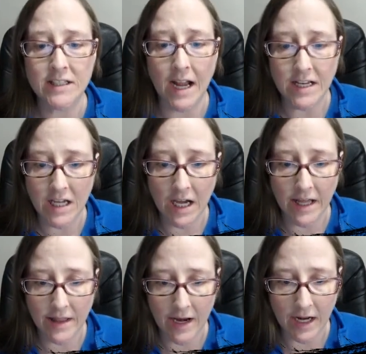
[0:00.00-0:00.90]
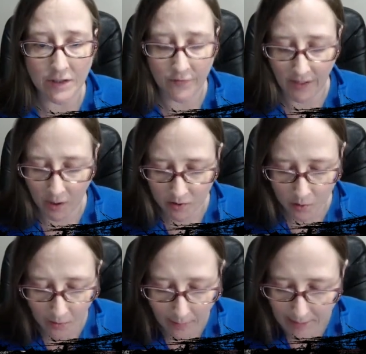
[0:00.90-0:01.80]
idea in the next video, so
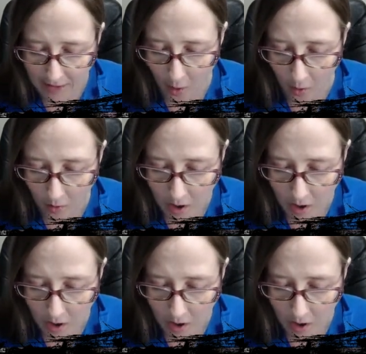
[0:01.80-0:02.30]
let me know.